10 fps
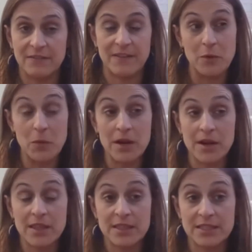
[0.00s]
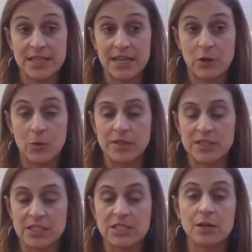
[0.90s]
February, the date
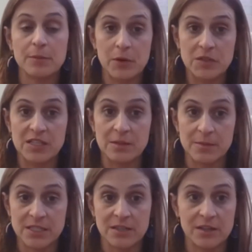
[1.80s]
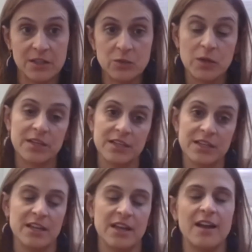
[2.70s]
opens to start posting the materials where
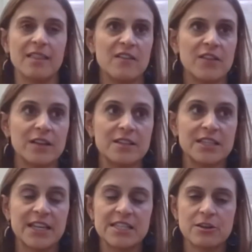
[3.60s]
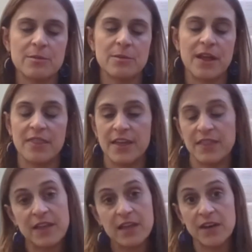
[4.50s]
I love it. The kids are able to,
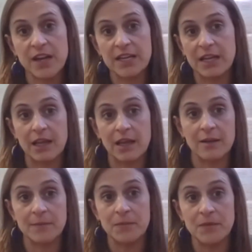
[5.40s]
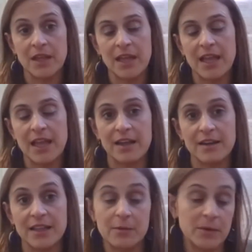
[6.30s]
they think of an idea
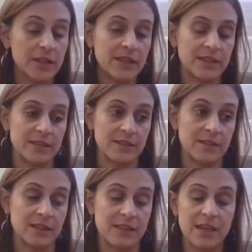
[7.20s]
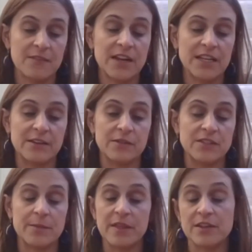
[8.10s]
and they think of an idea of
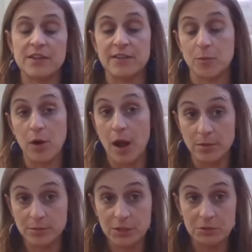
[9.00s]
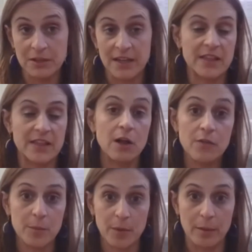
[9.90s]
something that they have a problem to, and they
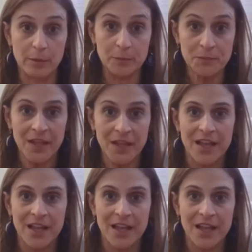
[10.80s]
solve the problem.